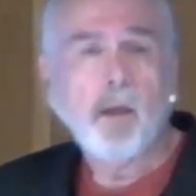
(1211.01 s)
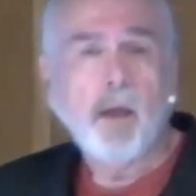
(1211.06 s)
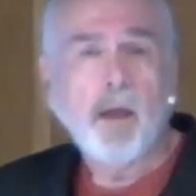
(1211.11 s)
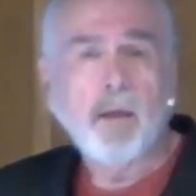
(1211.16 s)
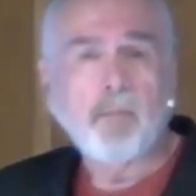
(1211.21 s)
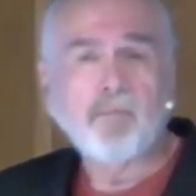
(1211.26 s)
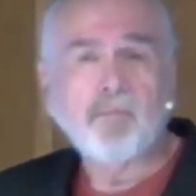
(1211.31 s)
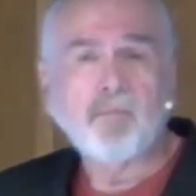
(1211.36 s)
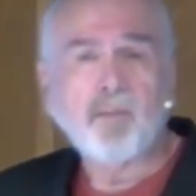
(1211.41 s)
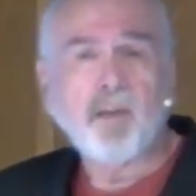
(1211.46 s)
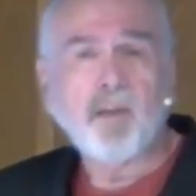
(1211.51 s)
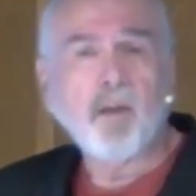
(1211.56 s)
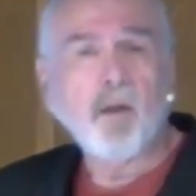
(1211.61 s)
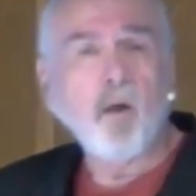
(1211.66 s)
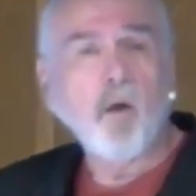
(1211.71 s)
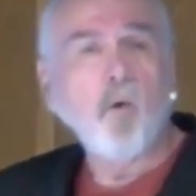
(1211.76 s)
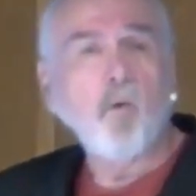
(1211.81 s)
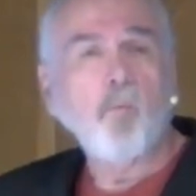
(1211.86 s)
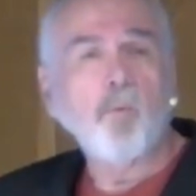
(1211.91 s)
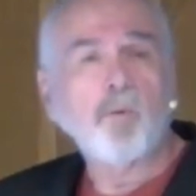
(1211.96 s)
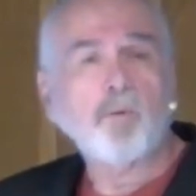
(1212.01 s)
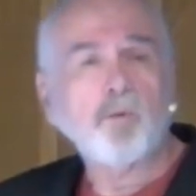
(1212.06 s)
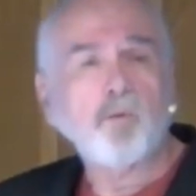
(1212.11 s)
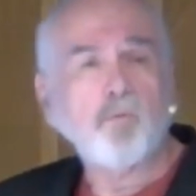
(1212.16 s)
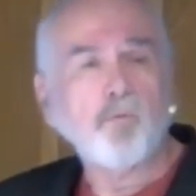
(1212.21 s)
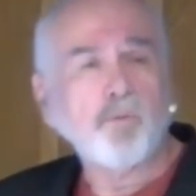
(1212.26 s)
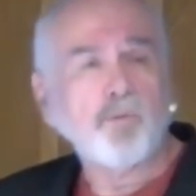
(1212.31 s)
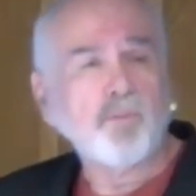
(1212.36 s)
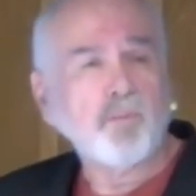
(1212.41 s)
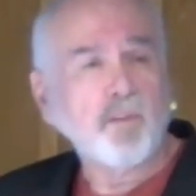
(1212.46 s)
I'm saying open to
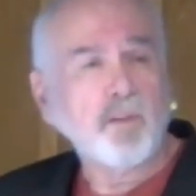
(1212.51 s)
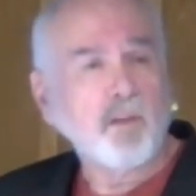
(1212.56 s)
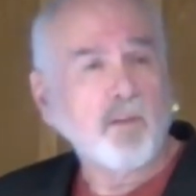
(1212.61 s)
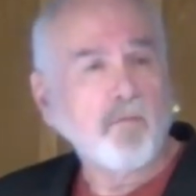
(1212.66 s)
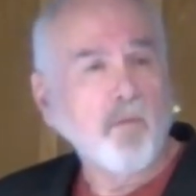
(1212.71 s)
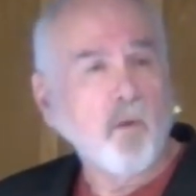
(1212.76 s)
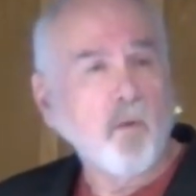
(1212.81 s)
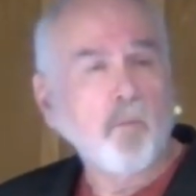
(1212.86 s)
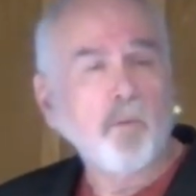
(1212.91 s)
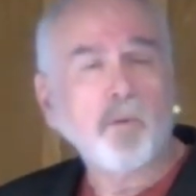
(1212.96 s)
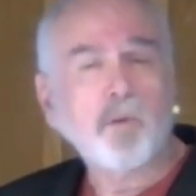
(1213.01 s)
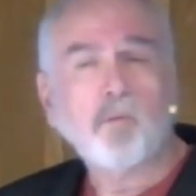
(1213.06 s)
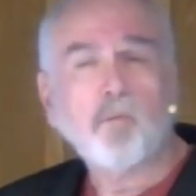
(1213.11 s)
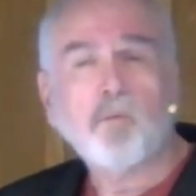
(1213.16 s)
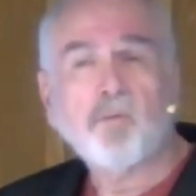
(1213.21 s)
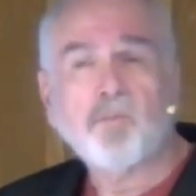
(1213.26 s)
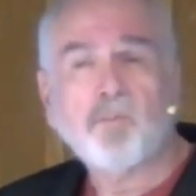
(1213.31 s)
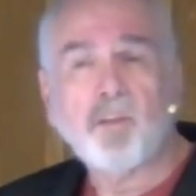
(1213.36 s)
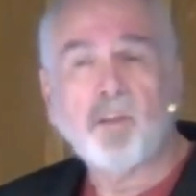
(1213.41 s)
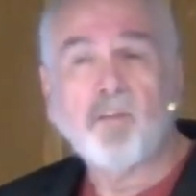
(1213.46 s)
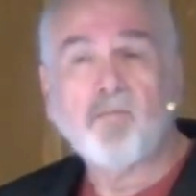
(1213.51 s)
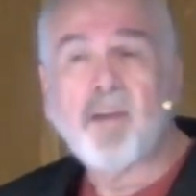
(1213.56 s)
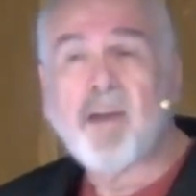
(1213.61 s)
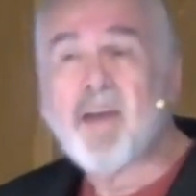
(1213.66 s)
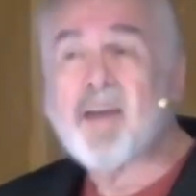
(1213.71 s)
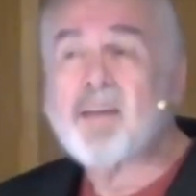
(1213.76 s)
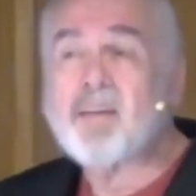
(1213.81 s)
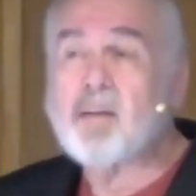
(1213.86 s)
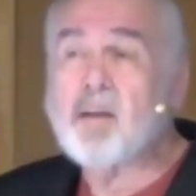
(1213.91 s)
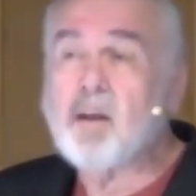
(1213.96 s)
receive,
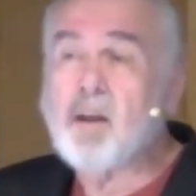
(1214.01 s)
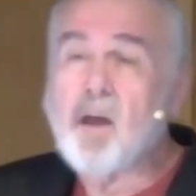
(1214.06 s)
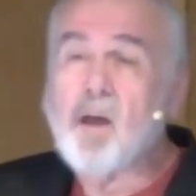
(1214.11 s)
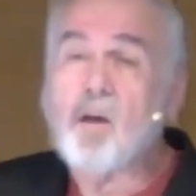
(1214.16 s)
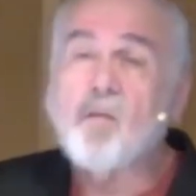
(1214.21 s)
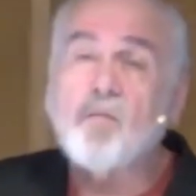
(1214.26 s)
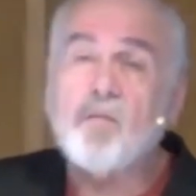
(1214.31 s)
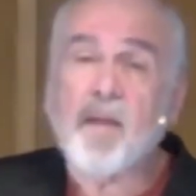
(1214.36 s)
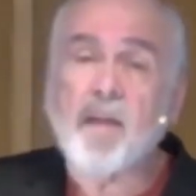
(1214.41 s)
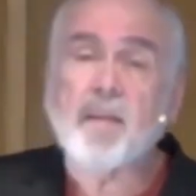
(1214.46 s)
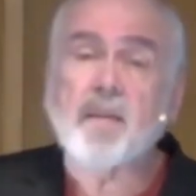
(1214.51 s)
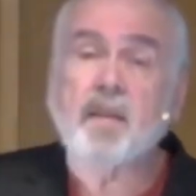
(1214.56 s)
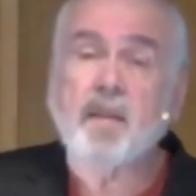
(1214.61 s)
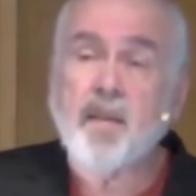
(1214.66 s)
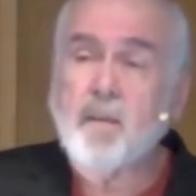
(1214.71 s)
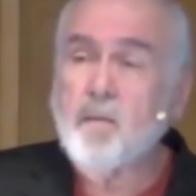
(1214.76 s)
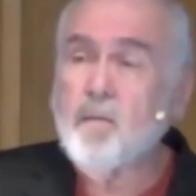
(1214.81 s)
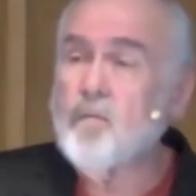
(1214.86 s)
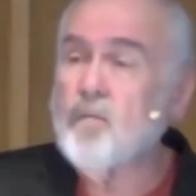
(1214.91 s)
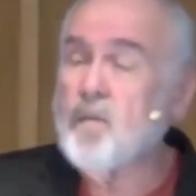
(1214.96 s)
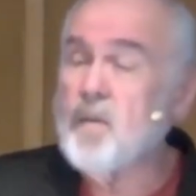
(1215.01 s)
and love and give,